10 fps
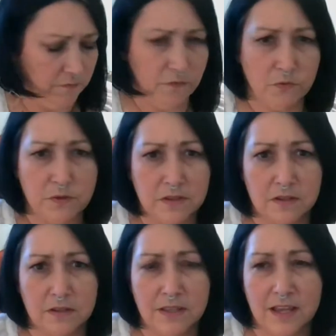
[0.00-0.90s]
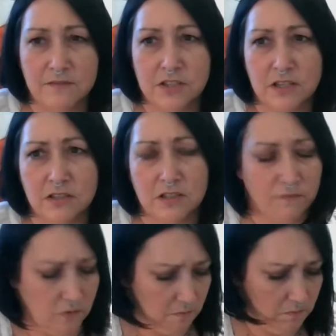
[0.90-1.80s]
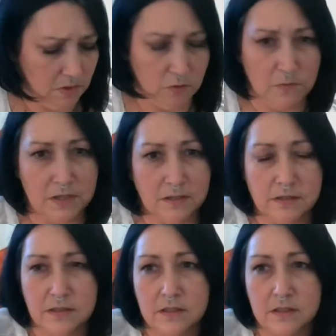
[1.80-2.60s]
fool with the live chat just for a moment